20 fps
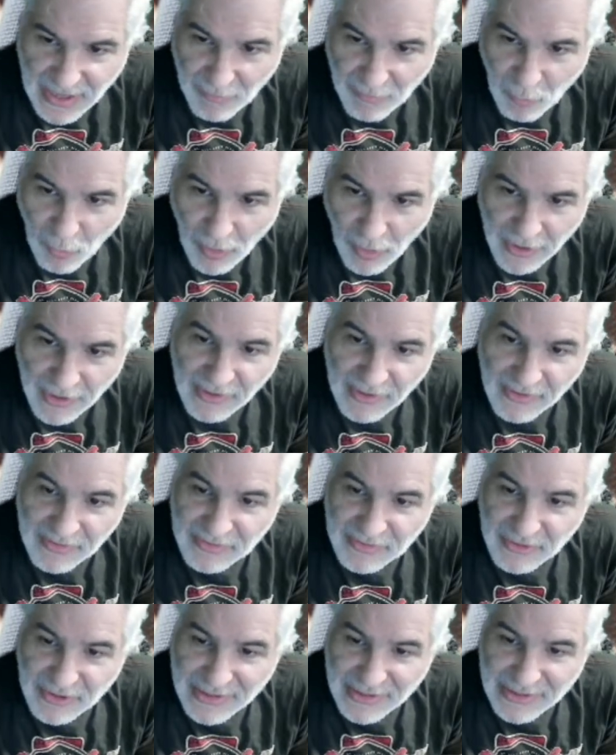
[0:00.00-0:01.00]
One is
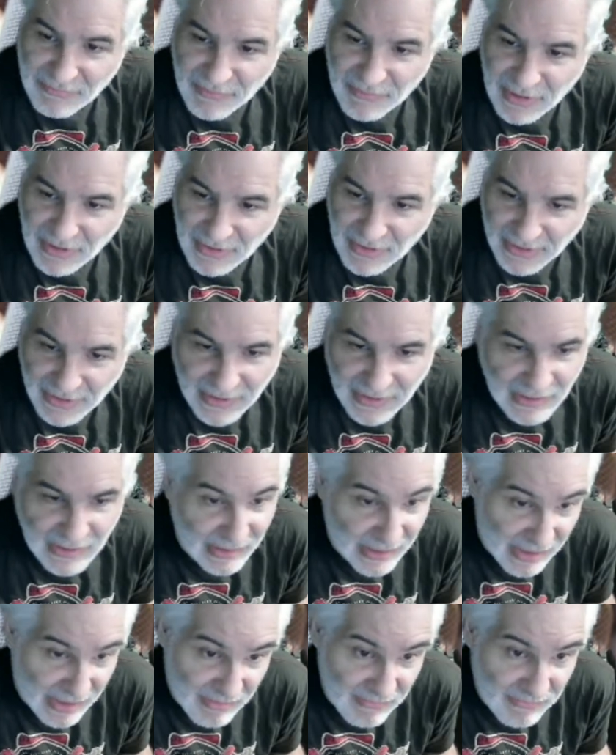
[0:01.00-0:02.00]
good evening, Nikki
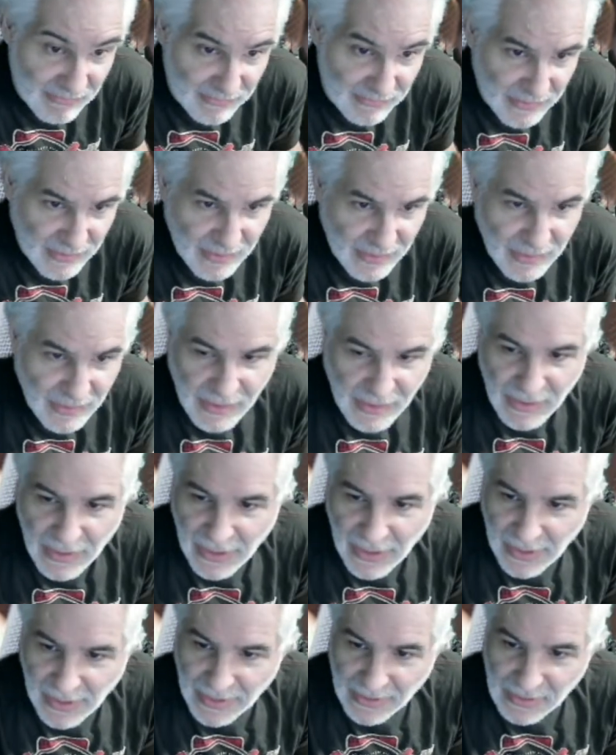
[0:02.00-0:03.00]
Love,
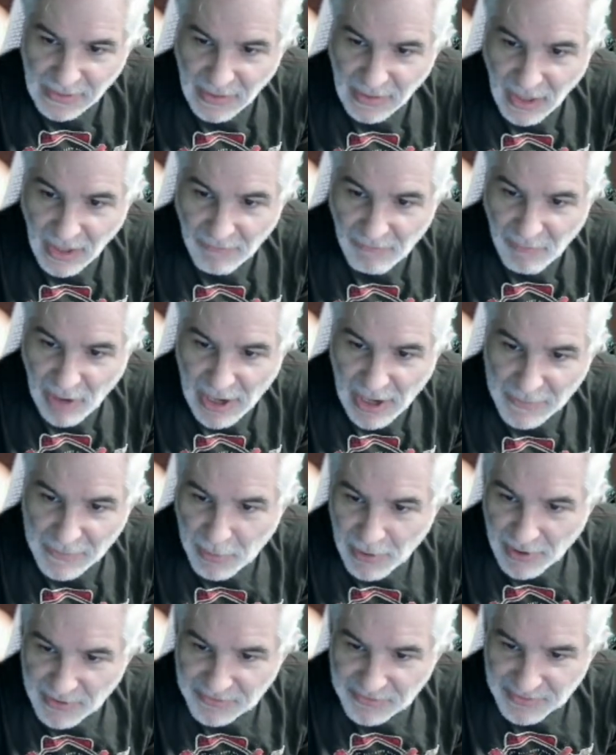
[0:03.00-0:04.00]
and Ron
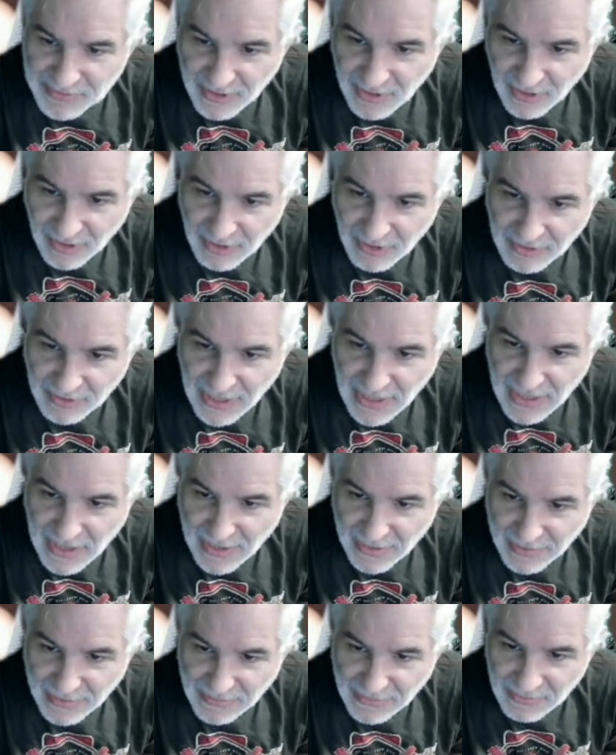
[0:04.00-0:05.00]
Presley, a good
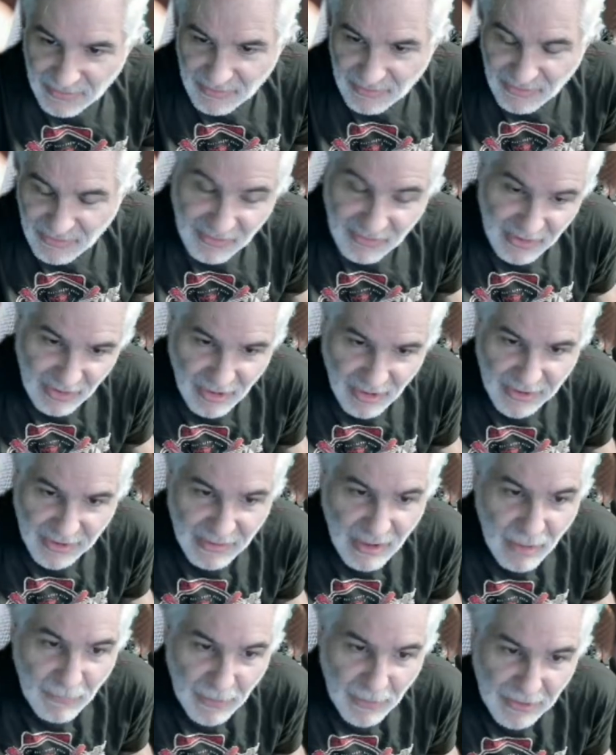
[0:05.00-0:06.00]
guy that's usually on a
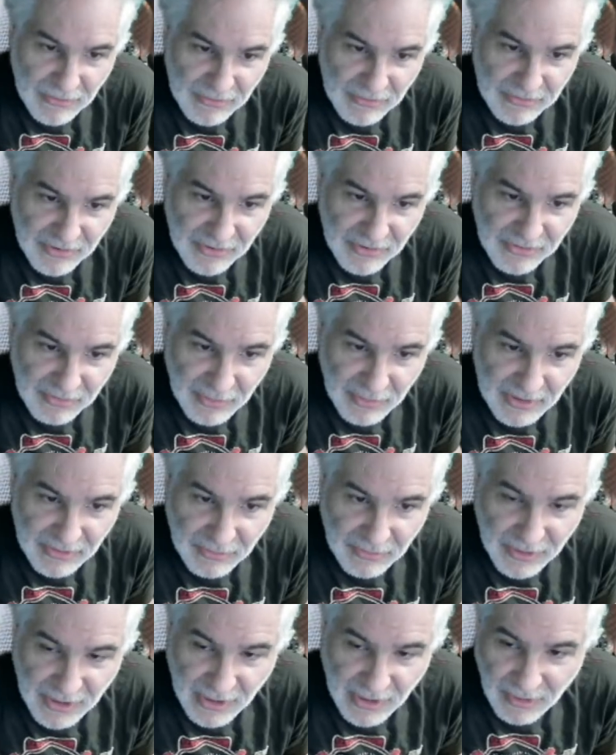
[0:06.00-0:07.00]
couple other shows that we do
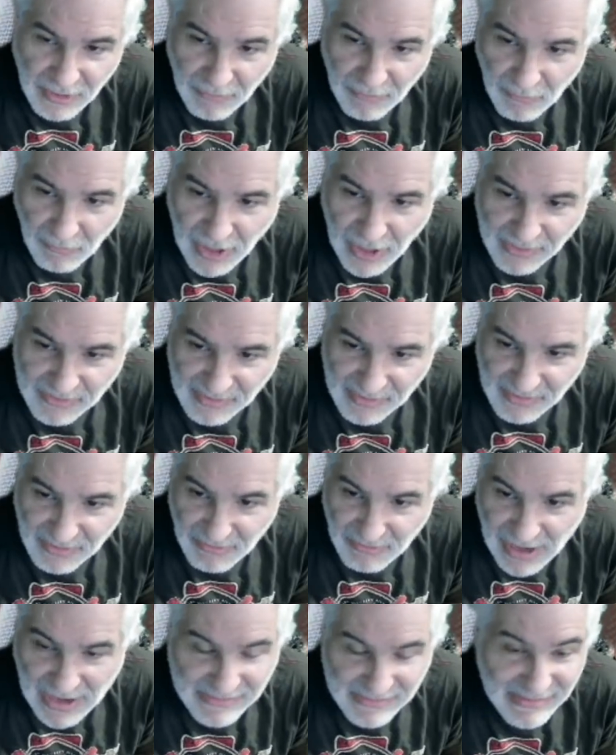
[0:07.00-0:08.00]
here. He says
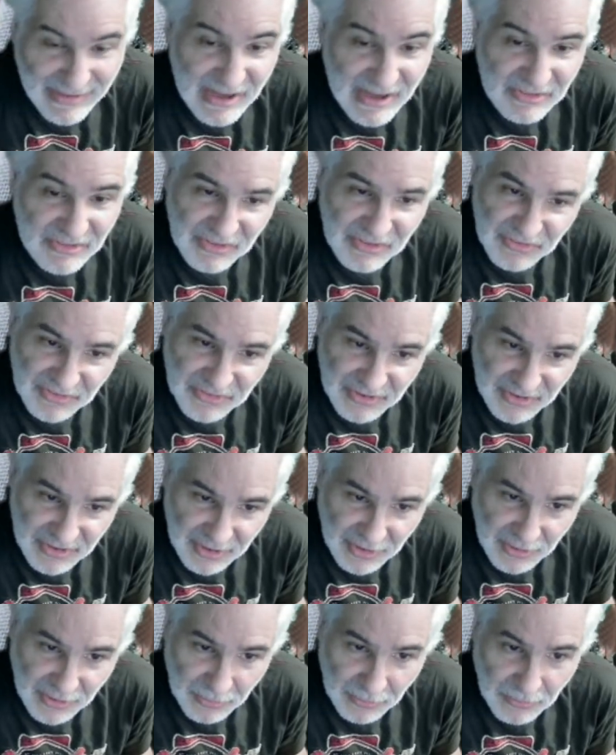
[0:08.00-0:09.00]
congratulations to
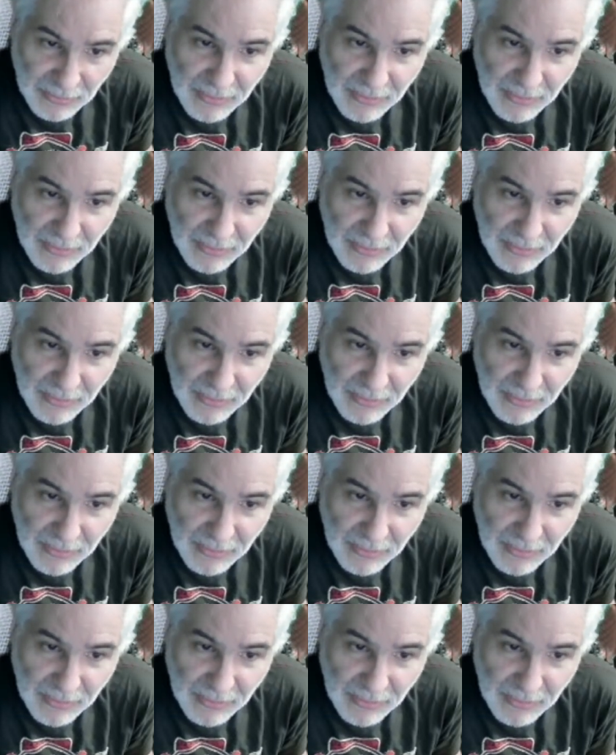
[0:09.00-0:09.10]
you.